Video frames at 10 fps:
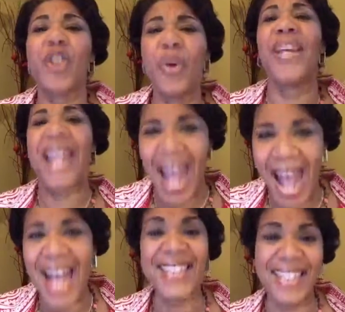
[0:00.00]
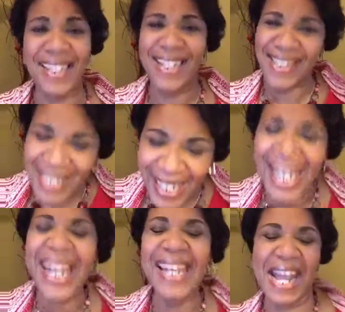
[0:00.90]
so that as it is
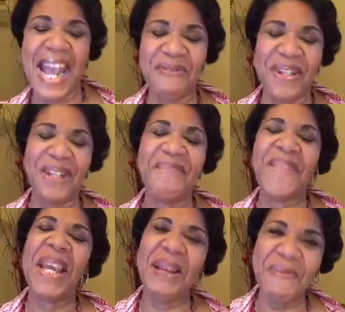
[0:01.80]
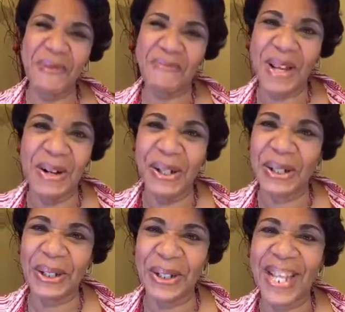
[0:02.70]
in heaven, it will be
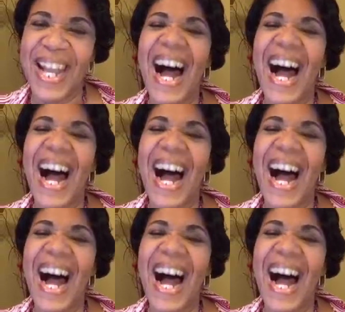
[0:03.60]
on earth?